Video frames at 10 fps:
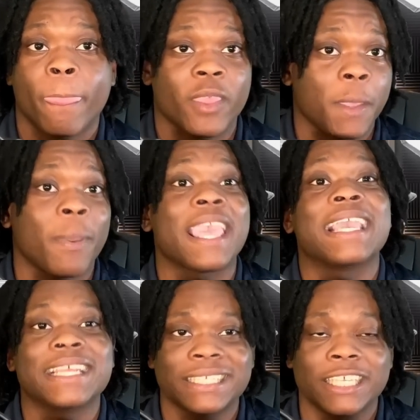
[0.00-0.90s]
They
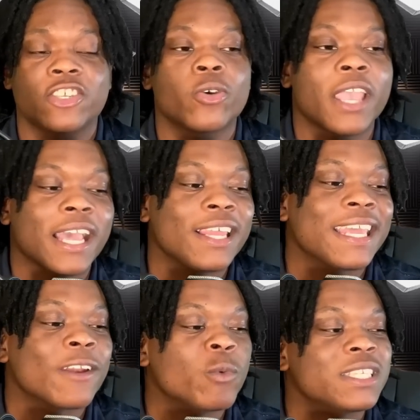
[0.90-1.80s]
paid Ezekiel
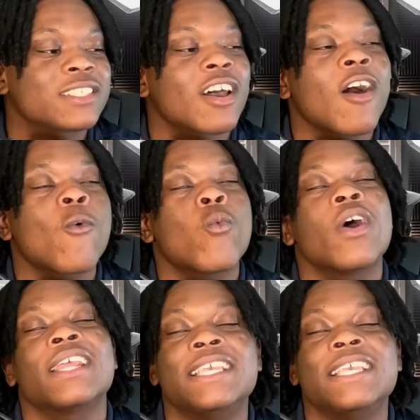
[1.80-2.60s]
Elliott, and we saw what